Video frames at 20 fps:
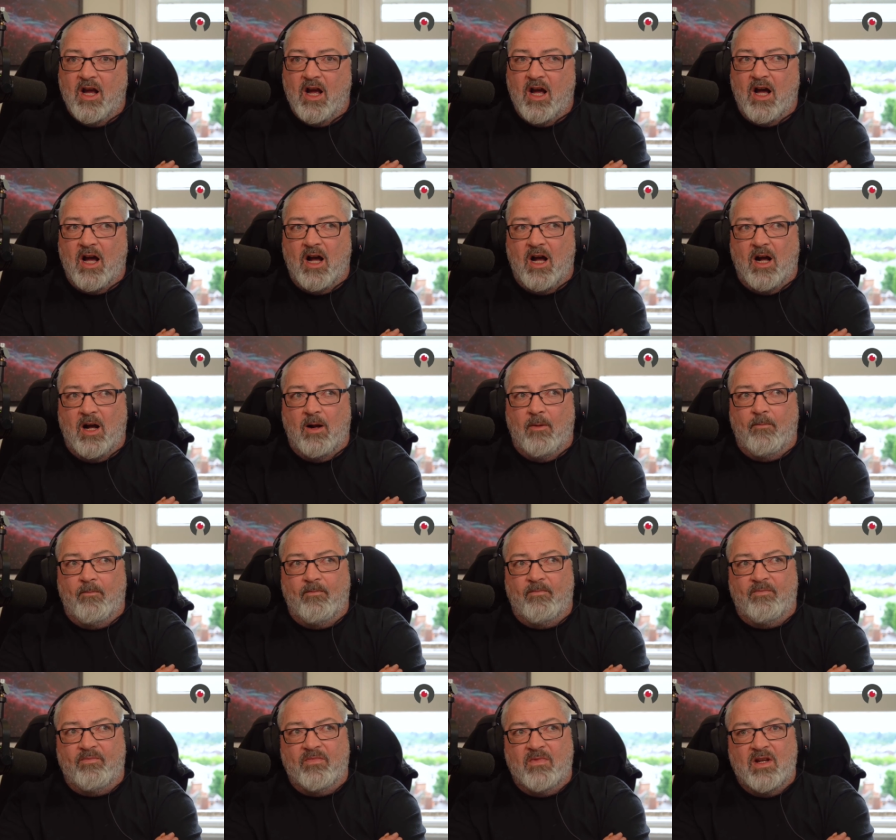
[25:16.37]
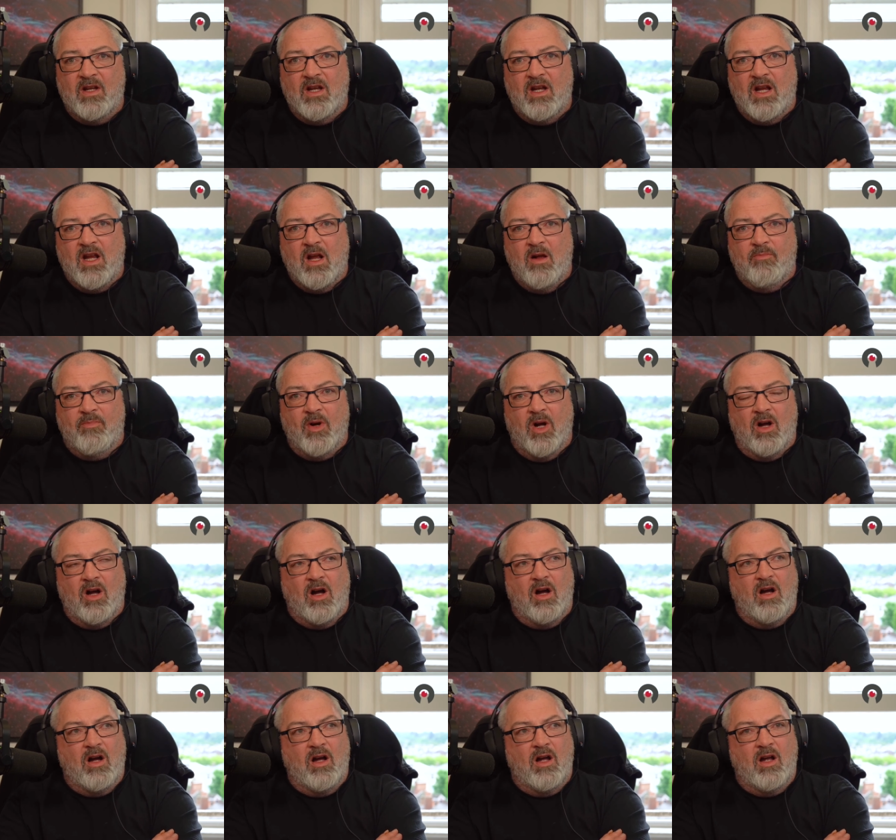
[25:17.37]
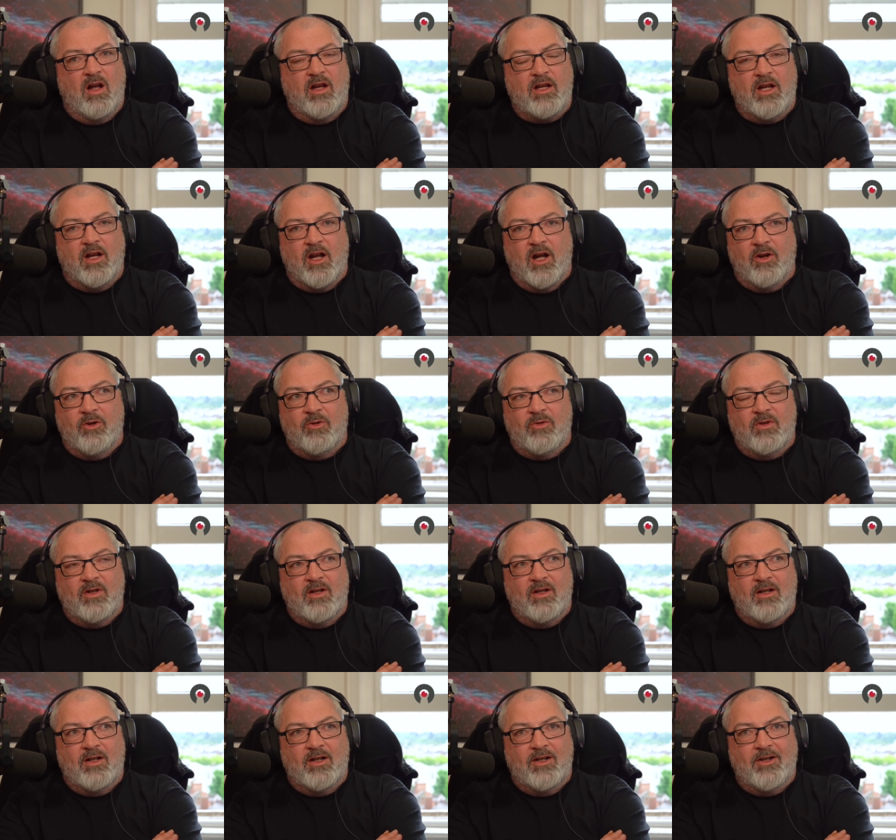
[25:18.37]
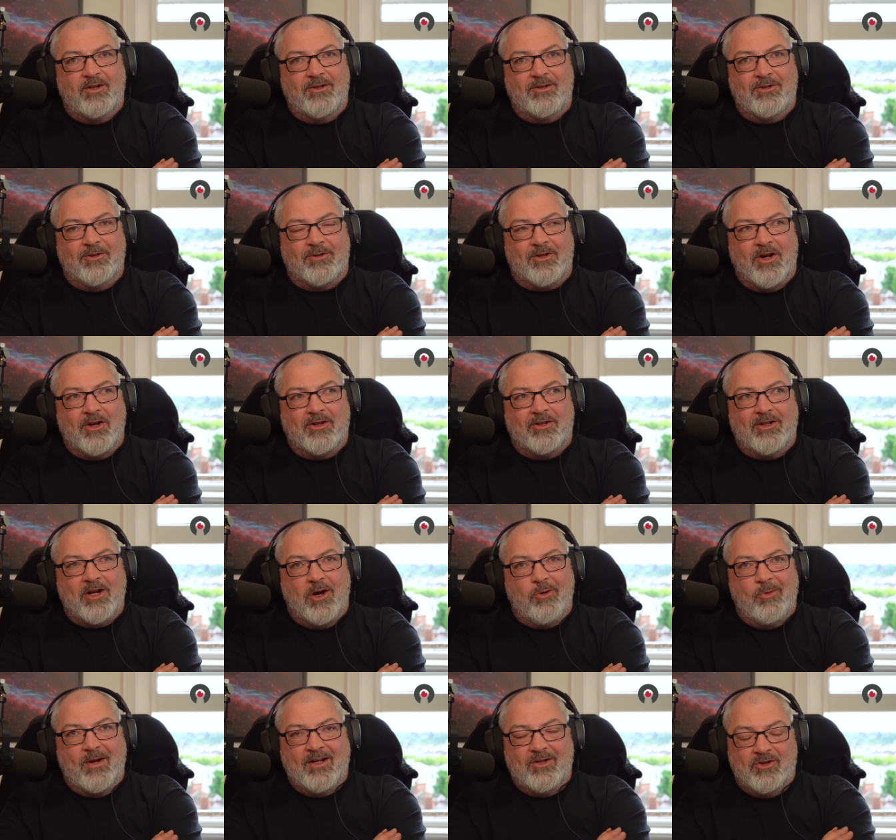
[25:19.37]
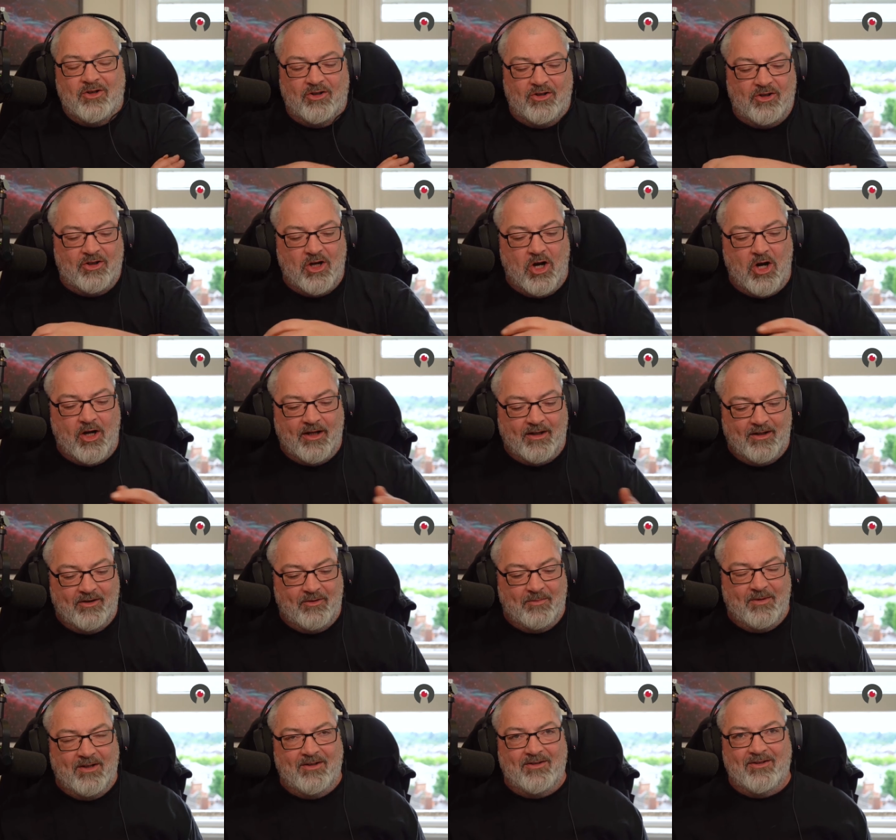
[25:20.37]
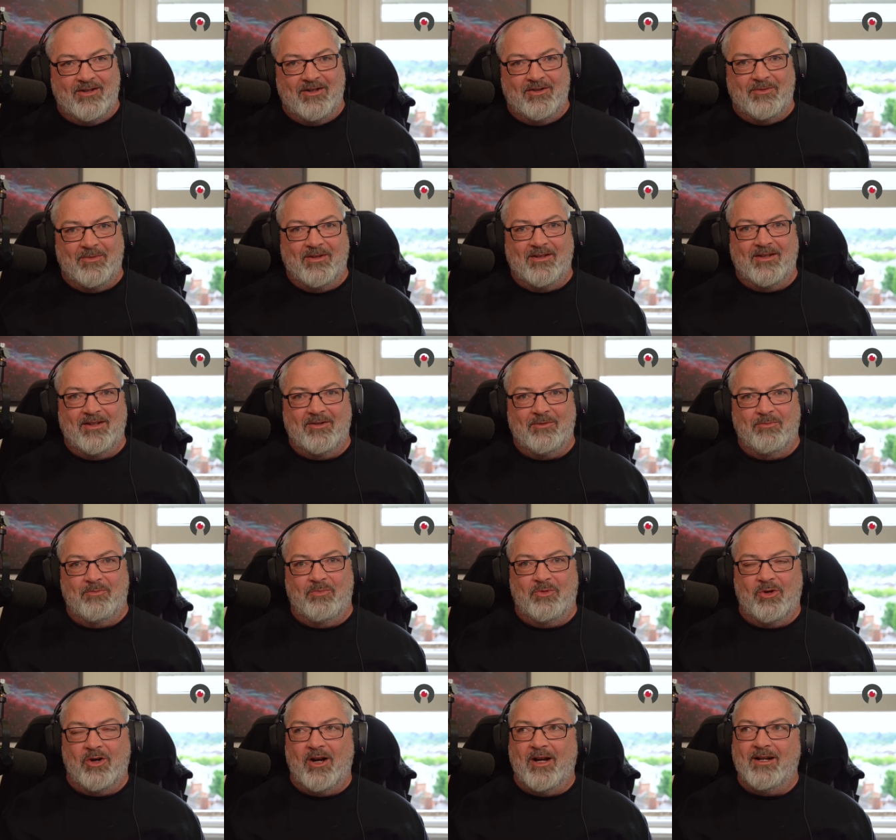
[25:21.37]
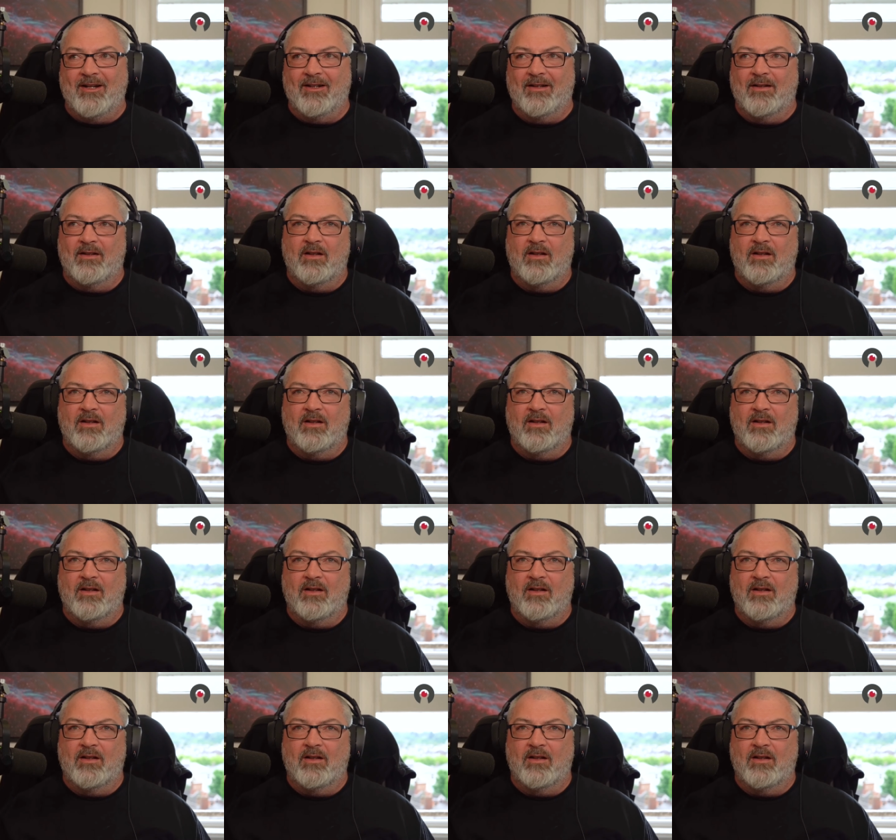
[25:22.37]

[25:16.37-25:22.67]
Um, but you know, you kind of go into starting this business with this bright